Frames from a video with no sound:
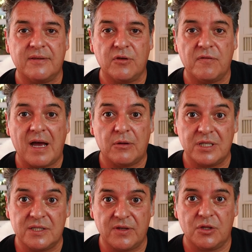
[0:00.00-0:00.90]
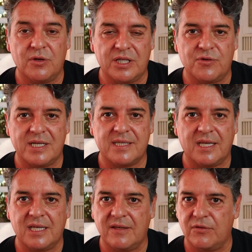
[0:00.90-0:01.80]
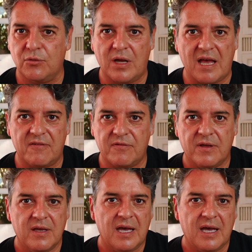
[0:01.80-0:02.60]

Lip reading: if you found this video interesting, if you have